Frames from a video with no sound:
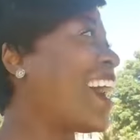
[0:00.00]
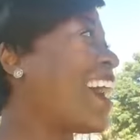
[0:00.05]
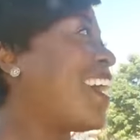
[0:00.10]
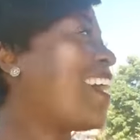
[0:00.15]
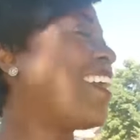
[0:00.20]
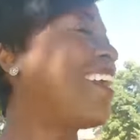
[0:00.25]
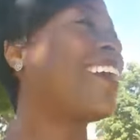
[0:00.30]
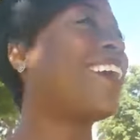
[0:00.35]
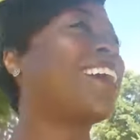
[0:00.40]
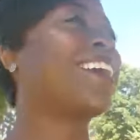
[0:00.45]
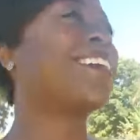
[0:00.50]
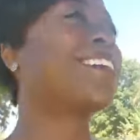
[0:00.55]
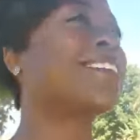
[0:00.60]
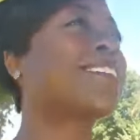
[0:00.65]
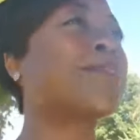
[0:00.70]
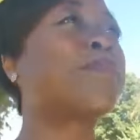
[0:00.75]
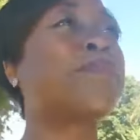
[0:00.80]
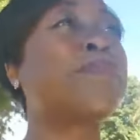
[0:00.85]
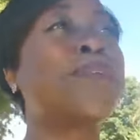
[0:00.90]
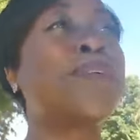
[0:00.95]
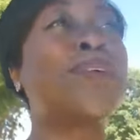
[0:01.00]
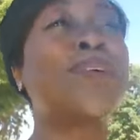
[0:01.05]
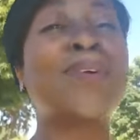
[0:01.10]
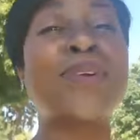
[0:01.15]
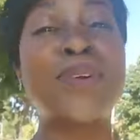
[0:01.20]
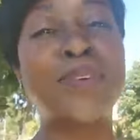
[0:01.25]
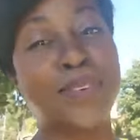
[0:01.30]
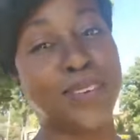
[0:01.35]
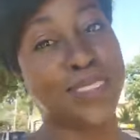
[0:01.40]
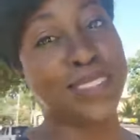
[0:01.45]
Ah, oh, it's a
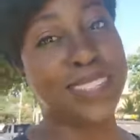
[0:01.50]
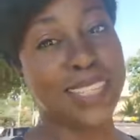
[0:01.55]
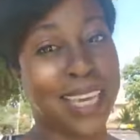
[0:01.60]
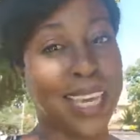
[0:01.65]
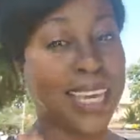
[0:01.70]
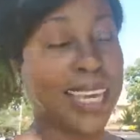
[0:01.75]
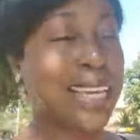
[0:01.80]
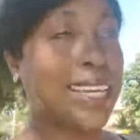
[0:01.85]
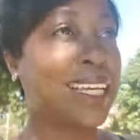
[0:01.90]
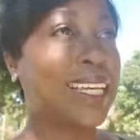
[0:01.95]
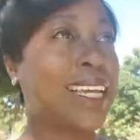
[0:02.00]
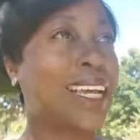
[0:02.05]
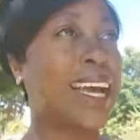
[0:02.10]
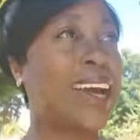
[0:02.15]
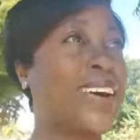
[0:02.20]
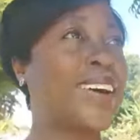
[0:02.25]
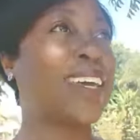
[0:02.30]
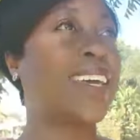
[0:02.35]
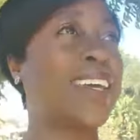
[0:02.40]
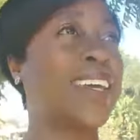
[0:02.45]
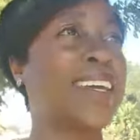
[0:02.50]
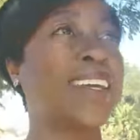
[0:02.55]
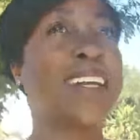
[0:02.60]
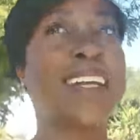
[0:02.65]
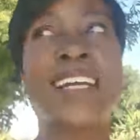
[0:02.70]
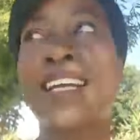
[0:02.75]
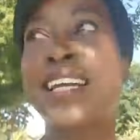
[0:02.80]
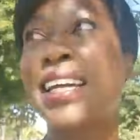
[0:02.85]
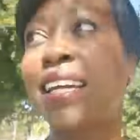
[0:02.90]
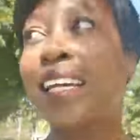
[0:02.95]
beautiful day out here
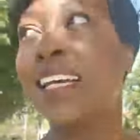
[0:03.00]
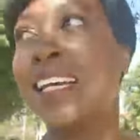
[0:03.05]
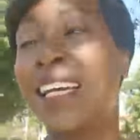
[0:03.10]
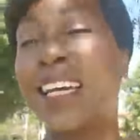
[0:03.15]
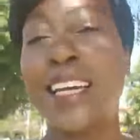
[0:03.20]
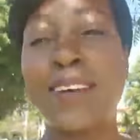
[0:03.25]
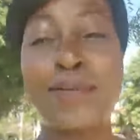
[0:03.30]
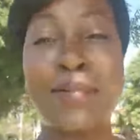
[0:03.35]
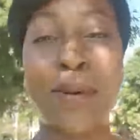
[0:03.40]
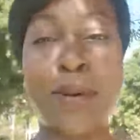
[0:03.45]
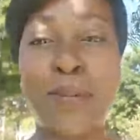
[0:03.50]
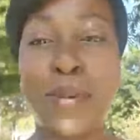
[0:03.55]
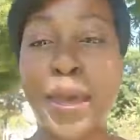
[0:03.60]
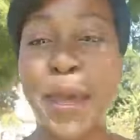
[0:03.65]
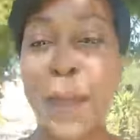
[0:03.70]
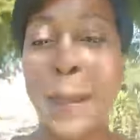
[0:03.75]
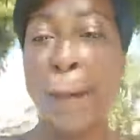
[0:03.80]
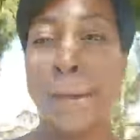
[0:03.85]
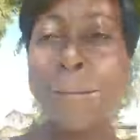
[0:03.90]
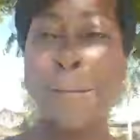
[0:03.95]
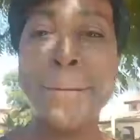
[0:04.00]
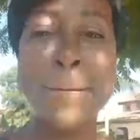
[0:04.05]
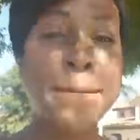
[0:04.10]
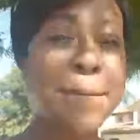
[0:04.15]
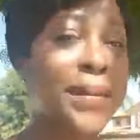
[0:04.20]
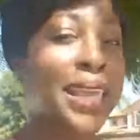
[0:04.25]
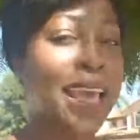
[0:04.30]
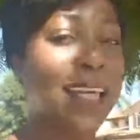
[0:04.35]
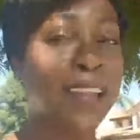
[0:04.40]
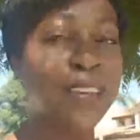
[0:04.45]
in Burbank,
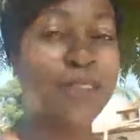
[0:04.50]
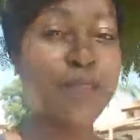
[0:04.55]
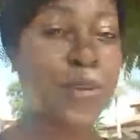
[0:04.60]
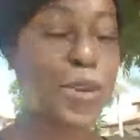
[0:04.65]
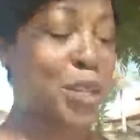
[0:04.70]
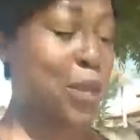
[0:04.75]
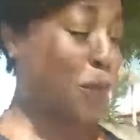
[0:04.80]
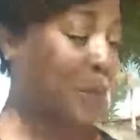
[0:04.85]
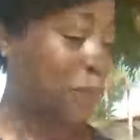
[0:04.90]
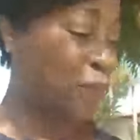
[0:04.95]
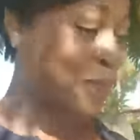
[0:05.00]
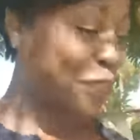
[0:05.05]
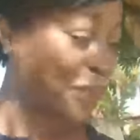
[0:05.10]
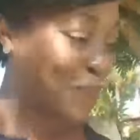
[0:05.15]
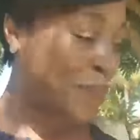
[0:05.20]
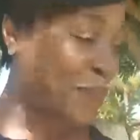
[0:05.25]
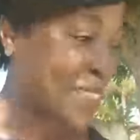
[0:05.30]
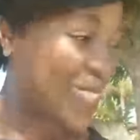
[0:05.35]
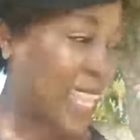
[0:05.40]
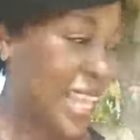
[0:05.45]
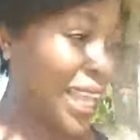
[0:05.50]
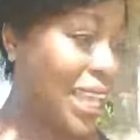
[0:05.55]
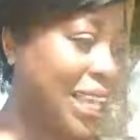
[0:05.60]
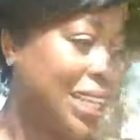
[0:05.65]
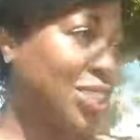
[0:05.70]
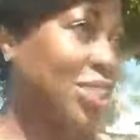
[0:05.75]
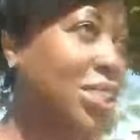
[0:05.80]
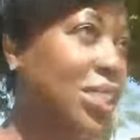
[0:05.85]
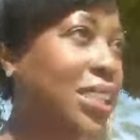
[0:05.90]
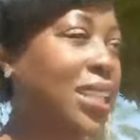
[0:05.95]
California.
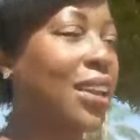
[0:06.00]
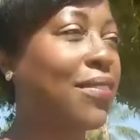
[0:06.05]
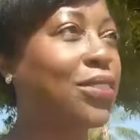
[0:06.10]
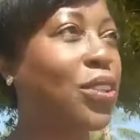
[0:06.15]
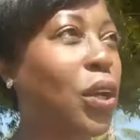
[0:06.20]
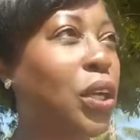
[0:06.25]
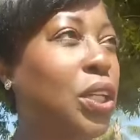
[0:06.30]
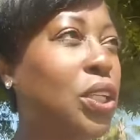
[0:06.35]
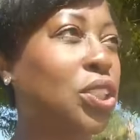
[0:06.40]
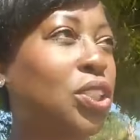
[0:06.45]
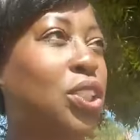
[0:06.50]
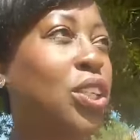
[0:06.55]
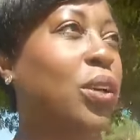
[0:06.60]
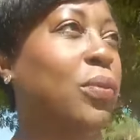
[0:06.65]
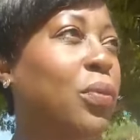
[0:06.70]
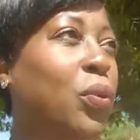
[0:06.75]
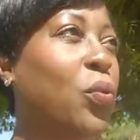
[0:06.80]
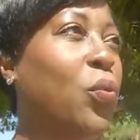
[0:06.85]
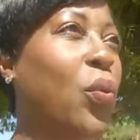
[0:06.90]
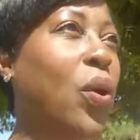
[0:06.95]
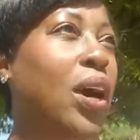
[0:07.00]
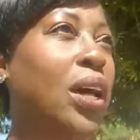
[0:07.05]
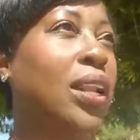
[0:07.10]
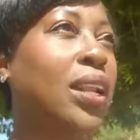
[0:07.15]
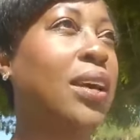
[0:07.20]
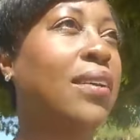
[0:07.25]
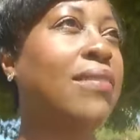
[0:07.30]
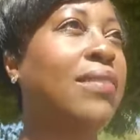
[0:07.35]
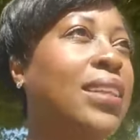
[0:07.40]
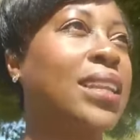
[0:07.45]
Just left audition number
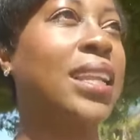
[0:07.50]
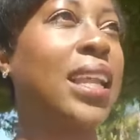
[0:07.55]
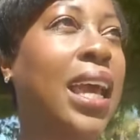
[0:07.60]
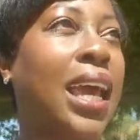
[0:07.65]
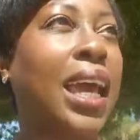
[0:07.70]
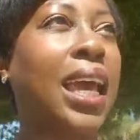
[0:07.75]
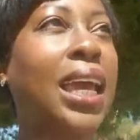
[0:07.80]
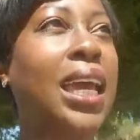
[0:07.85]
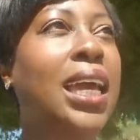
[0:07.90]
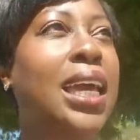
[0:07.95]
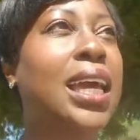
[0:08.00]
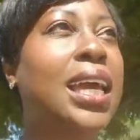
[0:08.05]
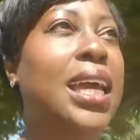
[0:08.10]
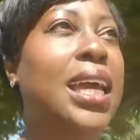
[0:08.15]
one of the day,